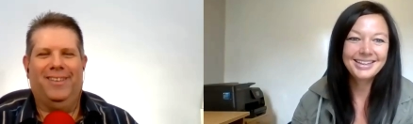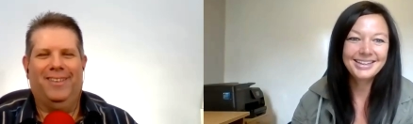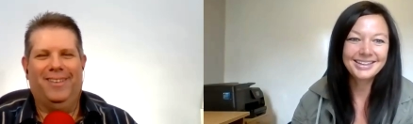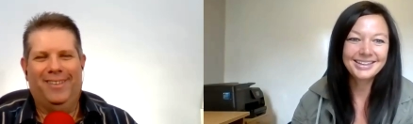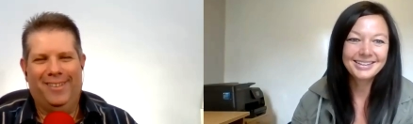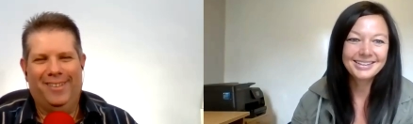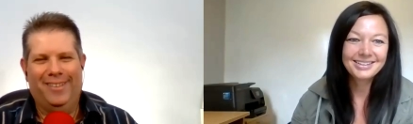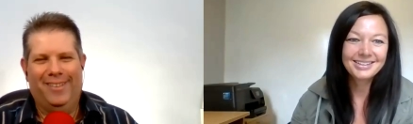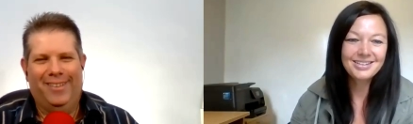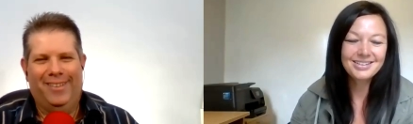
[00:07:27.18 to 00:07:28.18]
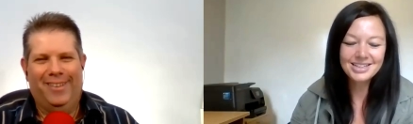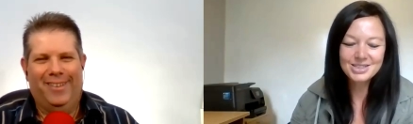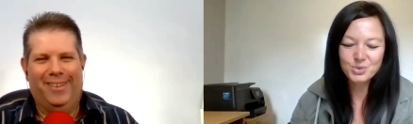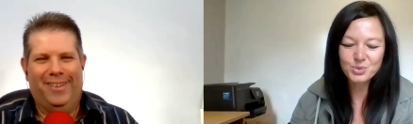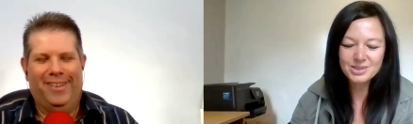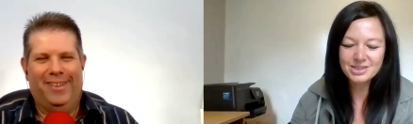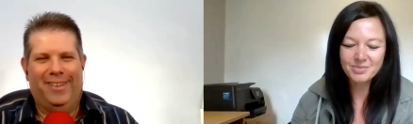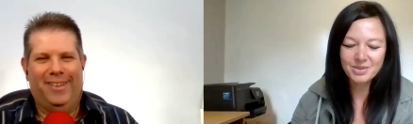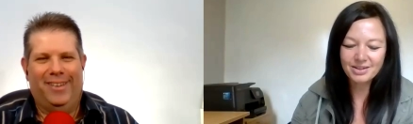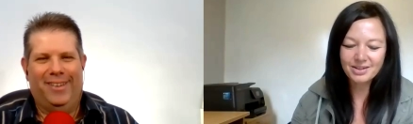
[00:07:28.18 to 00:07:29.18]
Speaker 1: yeah. Oh, that's awesome,
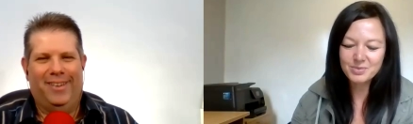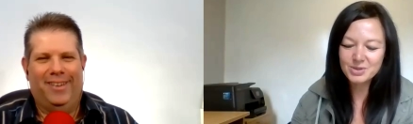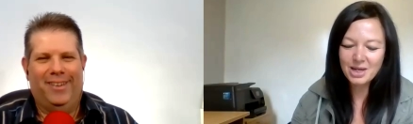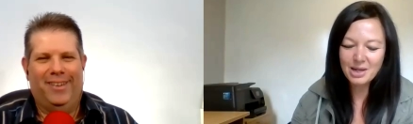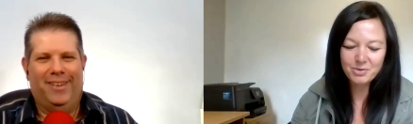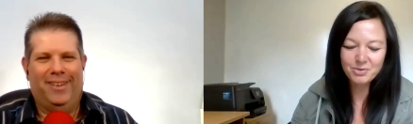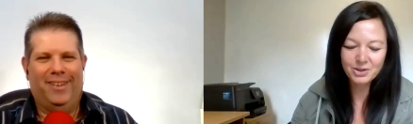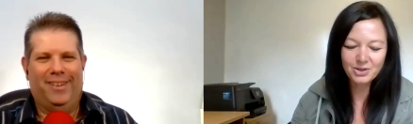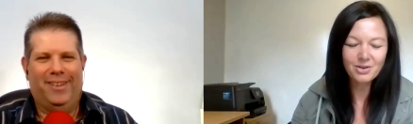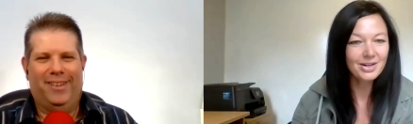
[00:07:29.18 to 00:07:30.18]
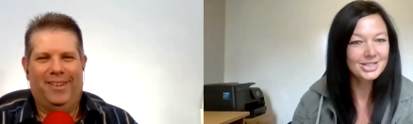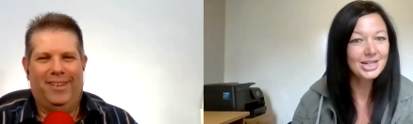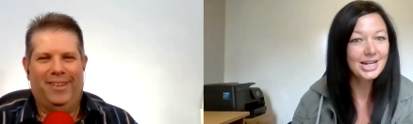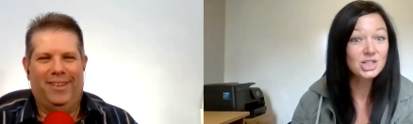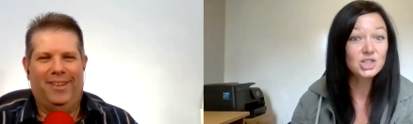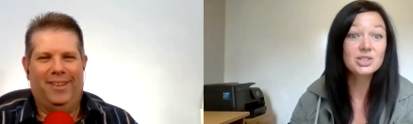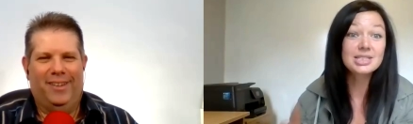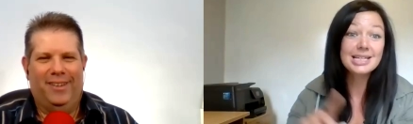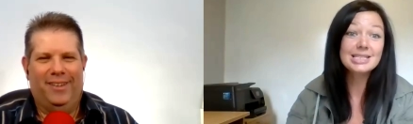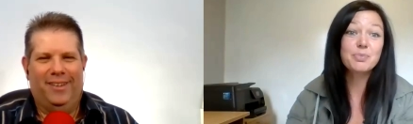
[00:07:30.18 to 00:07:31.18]
though. I'm so happy for you. Congratulations, because
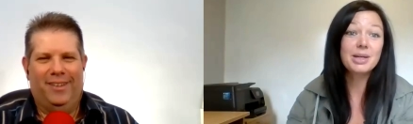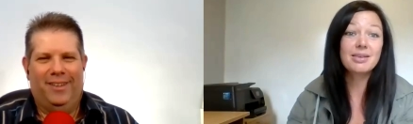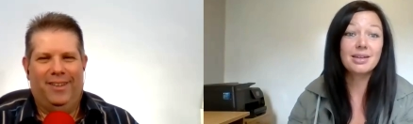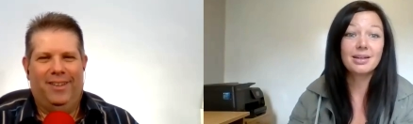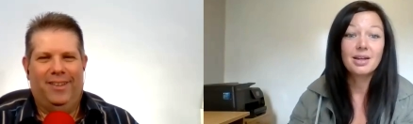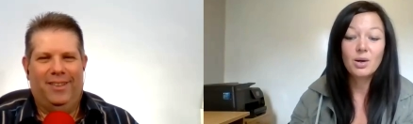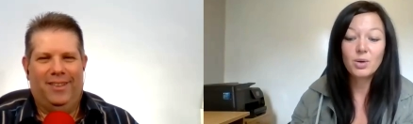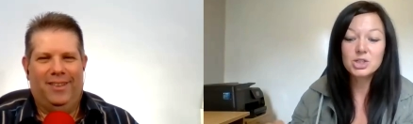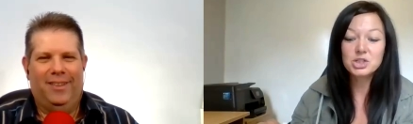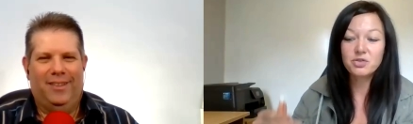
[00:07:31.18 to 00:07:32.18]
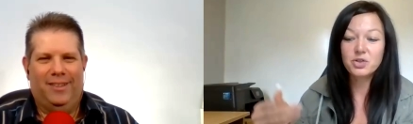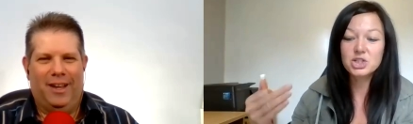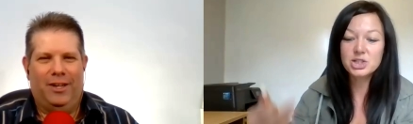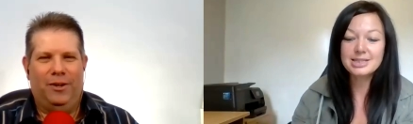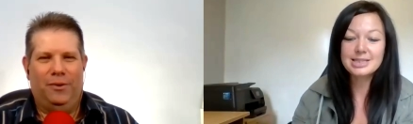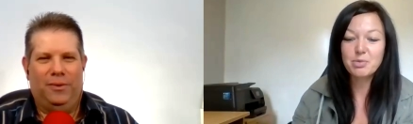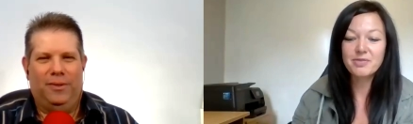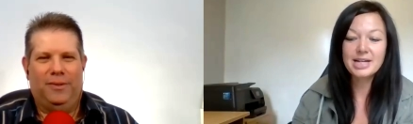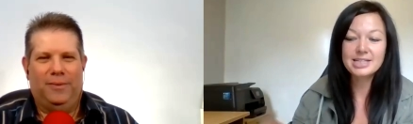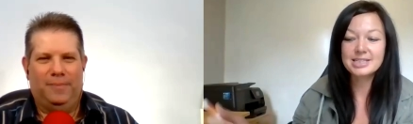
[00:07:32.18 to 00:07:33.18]
that's a big thing. Once you've Thank reached you. that step of
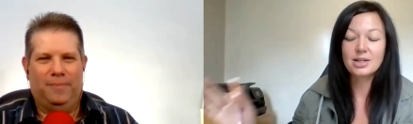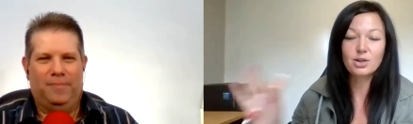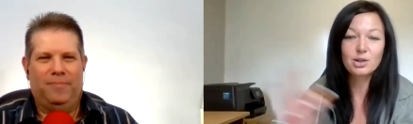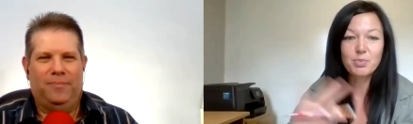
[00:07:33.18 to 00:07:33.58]
actually saying